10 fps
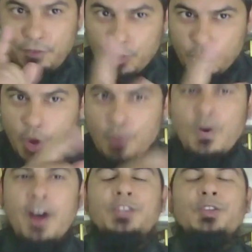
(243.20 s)
you
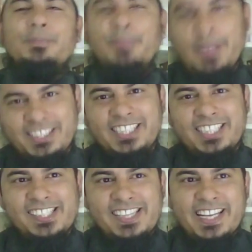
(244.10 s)
don't want to miss
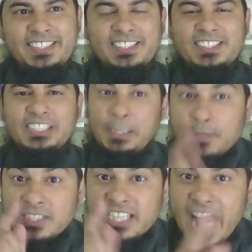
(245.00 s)
these lessons,
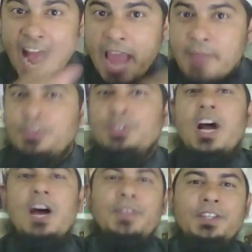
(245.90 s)
subscribe
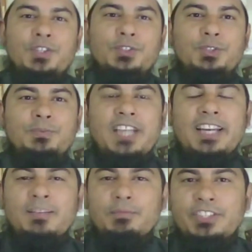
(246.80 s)
to our YouTube
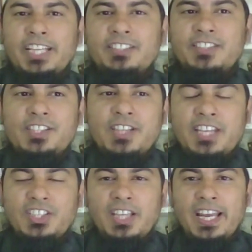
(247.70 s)
channel Mutahir's
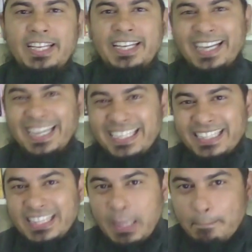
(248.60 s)
Education and
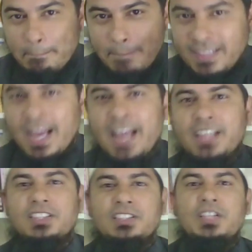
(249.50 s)
click the bell
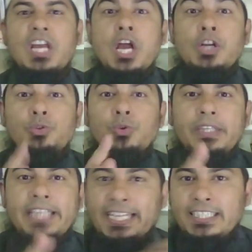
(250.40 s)
icon to
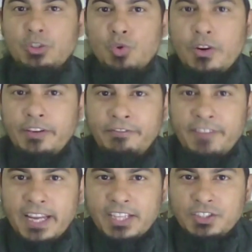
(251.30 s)
get
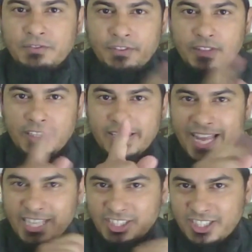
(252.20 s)
notification for the
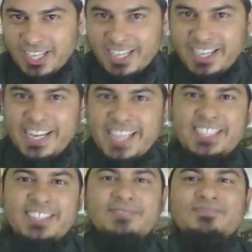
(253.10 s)
next
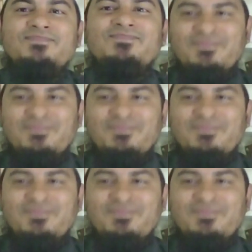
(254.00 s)
lesson.